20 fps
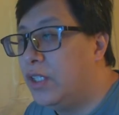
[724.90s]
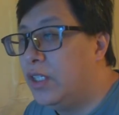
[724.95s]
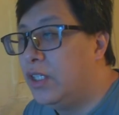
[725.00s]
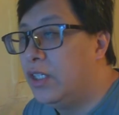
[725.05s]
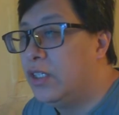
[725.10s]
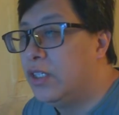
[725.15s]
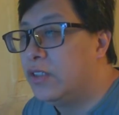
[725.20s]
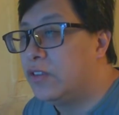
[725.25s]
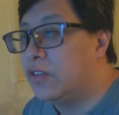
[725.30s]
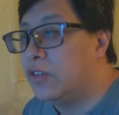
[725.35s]

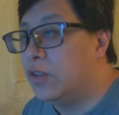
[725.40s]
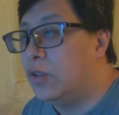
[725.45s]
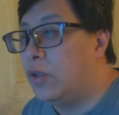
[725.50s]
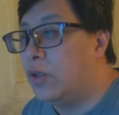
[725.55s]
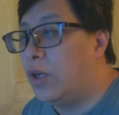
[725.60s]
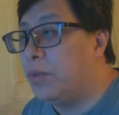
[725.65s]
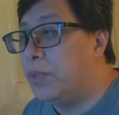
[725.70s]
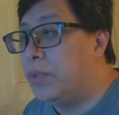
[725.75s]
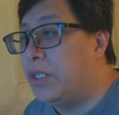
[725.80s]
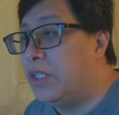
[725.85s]
So
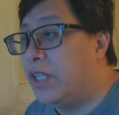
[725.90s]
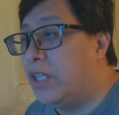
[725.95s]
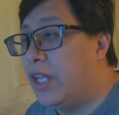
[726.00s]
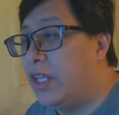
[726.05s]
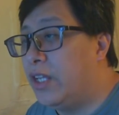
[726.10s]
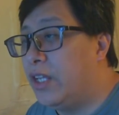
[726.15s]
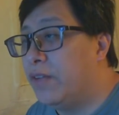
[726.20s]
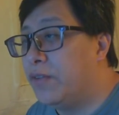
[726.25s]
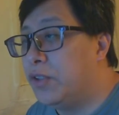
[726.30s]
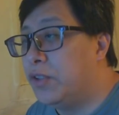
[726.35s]
I mean, they
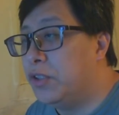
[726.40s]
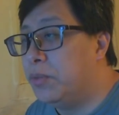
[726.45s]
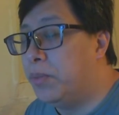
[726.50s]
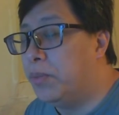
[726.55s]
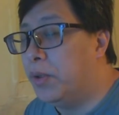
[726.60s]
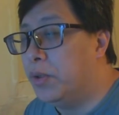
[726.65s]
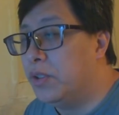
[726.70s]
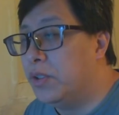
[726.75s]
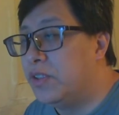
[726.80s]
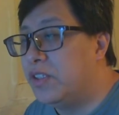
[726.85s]
give good
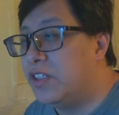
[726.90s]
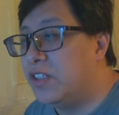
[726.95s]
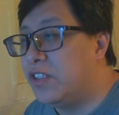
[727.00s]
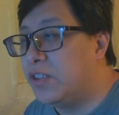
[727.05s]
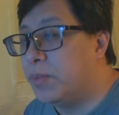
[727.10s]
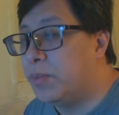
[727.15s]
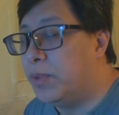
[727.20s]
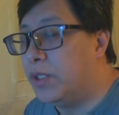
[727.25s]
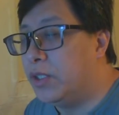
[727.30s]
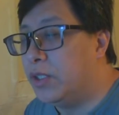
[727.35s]

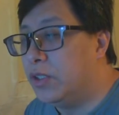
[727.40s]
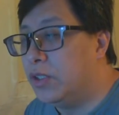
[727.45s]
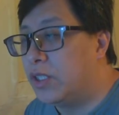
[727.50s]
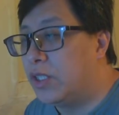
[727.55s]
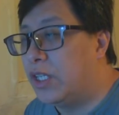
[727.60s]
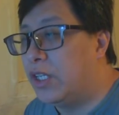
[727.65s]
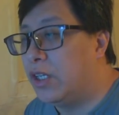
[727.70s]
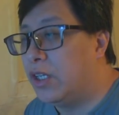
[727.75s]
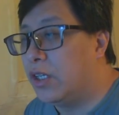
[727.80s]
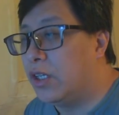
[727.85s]
bonuses, but look
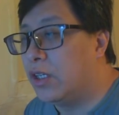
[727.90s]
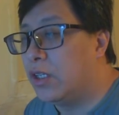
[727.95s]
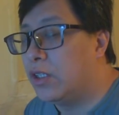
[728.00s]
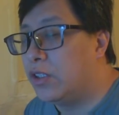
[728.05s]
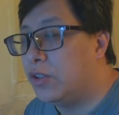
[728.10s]
here,